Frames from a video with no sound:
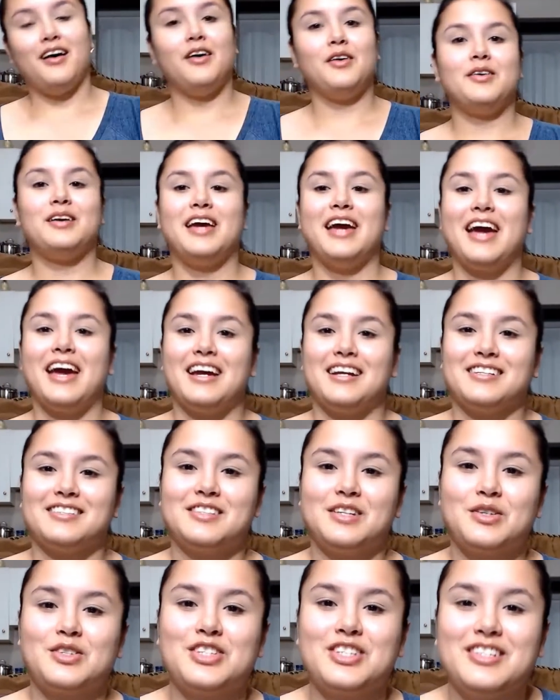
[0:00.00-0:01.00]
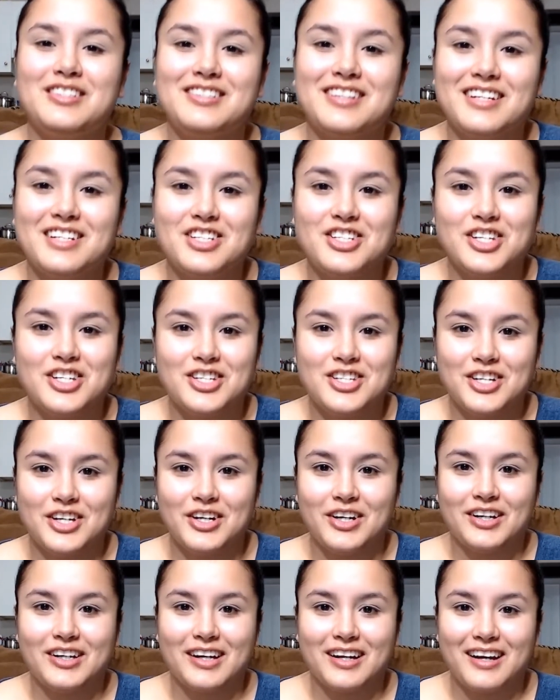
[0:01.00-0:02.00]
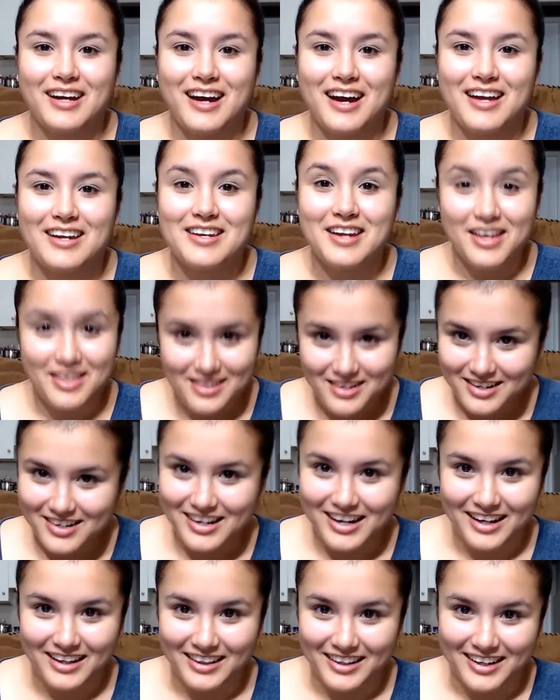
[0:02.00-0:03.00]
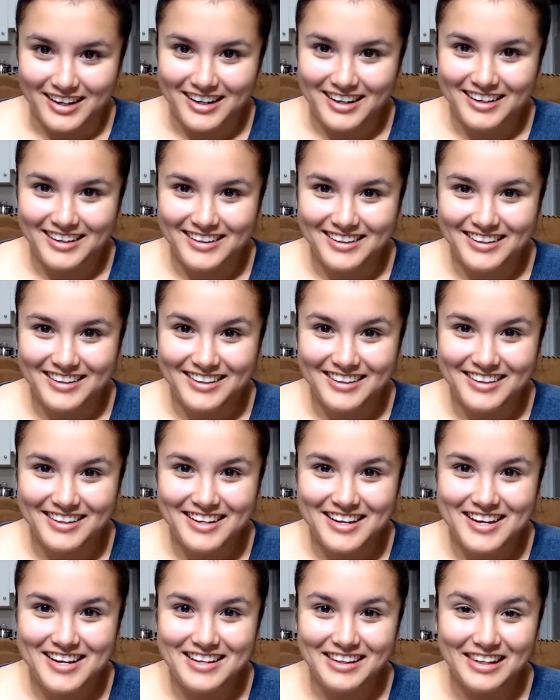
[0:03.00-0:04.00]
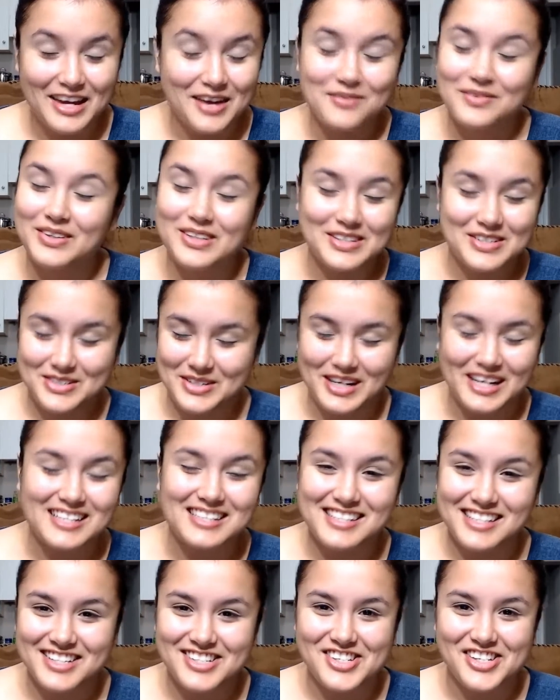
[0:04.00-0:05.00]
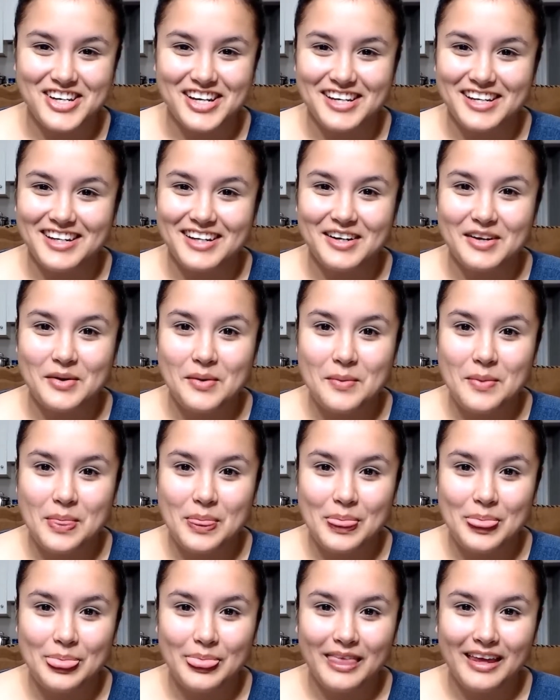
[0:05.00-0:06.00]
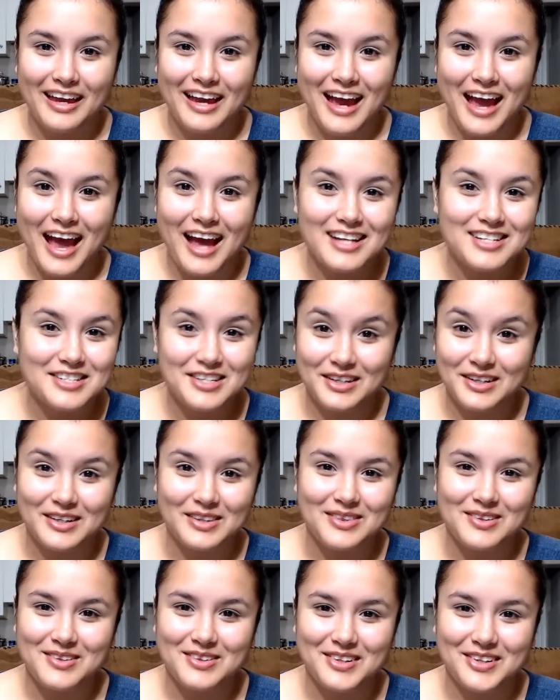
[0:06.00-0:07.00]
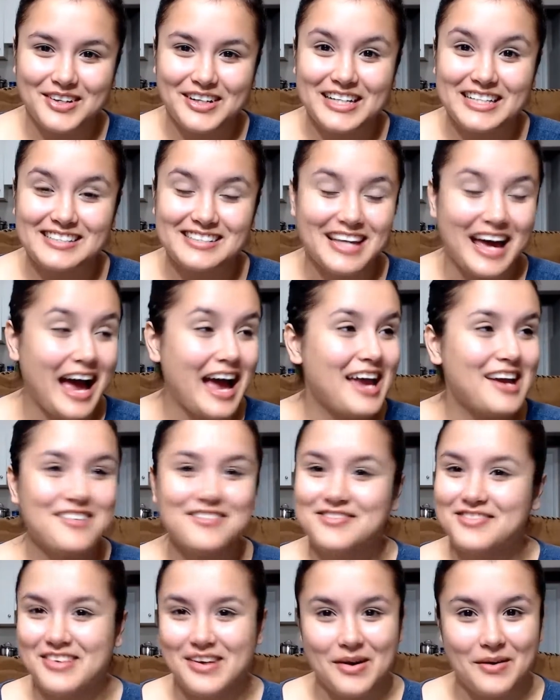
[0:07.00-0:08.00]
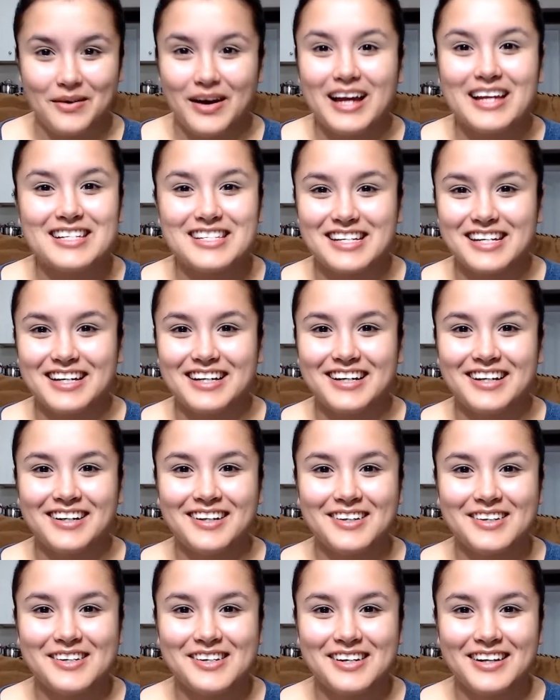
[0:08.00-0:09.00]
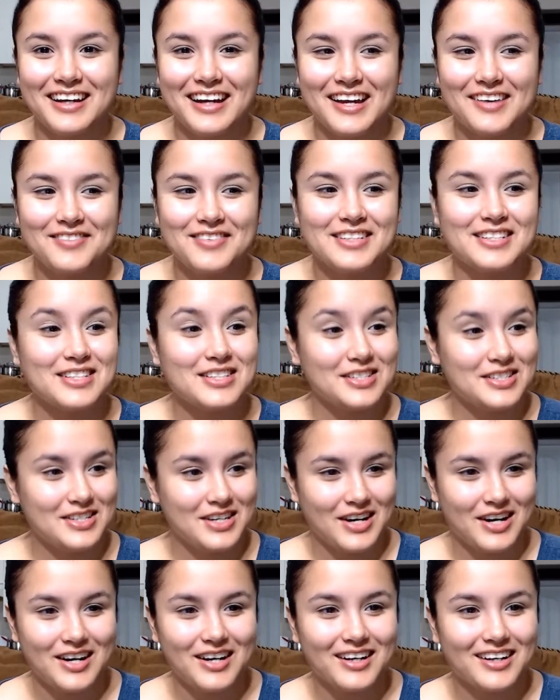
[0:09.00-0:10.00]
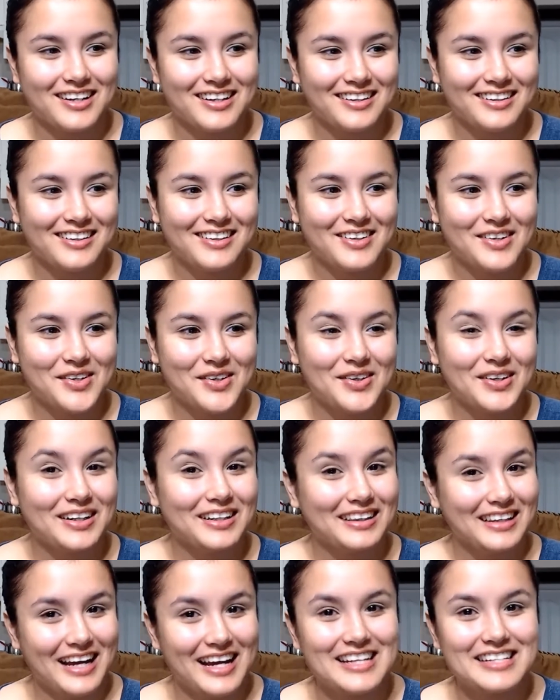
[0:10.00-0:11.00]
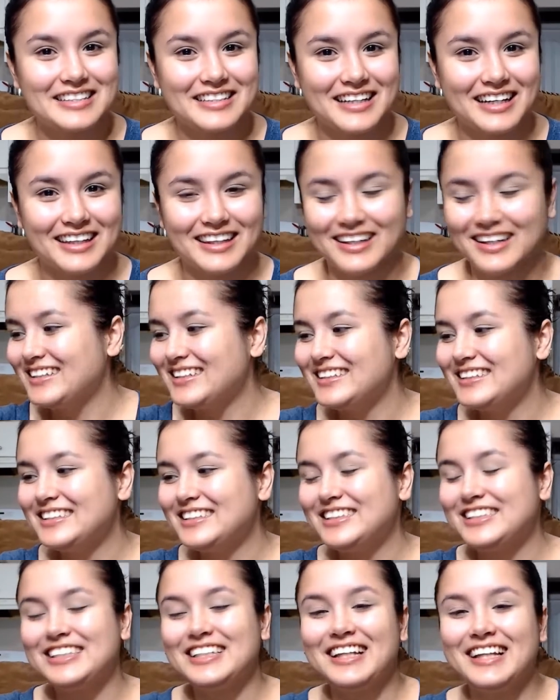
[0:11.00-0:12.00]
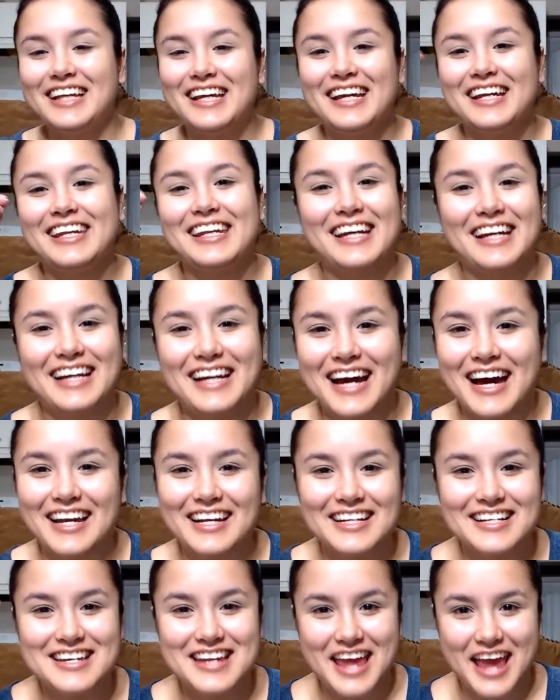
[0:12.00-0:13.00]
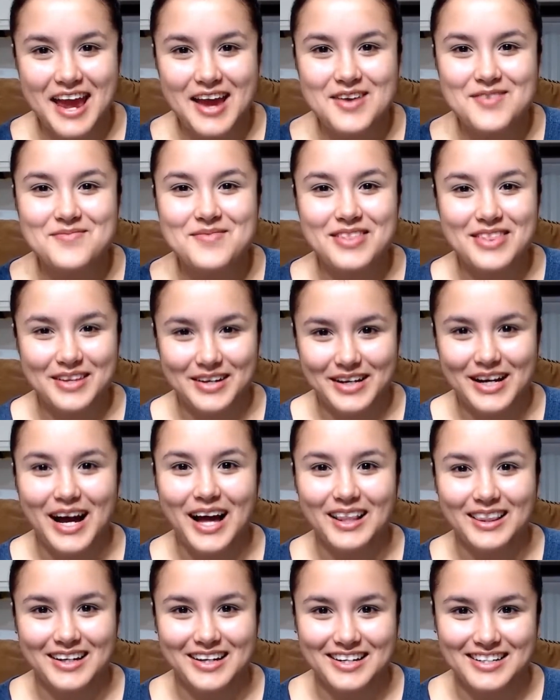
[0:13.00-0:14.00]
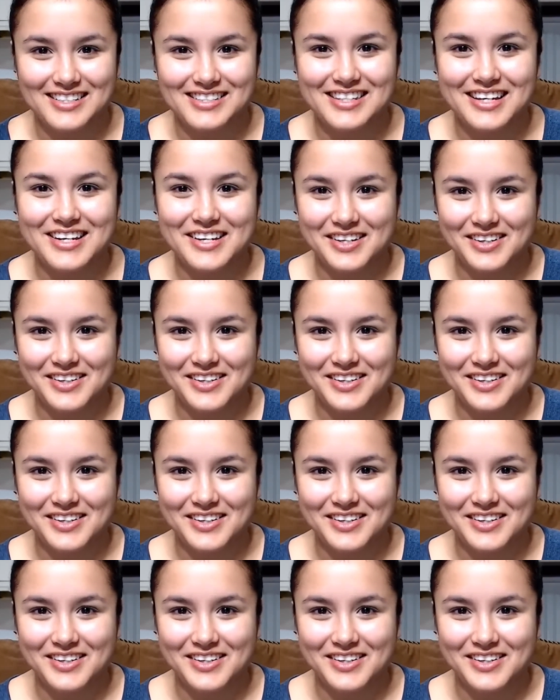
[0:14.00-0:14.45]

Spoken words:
Okay, so she said she took another color labeled Transition and took it through the crease. I have no idea if it's a dark or a light color. Shelly, you gotta name the colors that you're